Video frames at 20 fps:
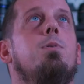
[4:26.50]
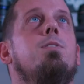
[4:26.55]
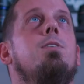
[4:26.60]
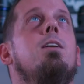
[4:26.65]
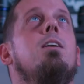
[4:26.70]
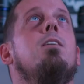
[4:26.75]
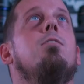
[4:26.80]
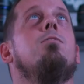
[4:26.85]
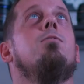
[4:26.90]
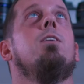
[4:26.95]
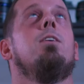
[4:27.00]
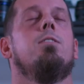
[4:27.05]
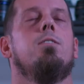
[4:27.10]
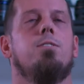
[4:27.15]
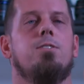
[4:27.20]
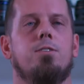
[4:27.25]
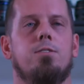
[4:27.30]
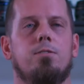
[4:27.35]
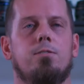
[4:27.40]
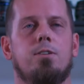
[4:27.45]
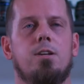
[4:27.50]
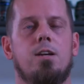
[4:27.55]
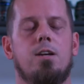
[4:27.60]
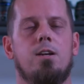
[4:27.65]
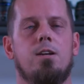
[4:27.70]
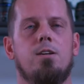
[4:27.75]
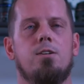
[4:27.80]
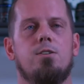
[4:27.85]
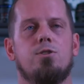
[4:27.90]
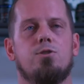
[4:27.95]
But then I found on the
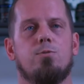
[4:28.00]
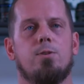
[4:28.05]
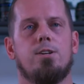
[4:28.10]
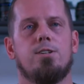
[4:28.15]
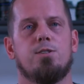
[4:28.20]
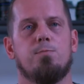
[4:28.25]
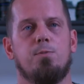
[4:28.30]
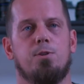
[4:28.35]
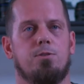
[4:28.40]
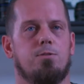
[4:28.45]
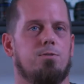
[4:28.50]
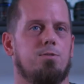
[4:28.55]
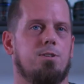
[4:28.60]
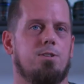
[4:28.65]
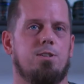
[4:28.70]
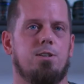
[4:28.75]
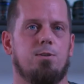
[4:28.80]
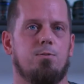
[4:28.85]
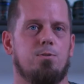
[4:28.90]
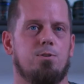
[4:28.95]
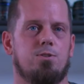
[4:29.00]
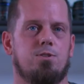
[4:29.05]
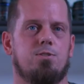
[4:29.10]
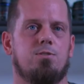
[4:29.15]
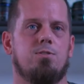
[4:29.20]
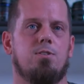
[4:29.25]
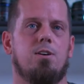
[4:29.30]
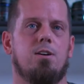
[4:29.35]
transmitter that there was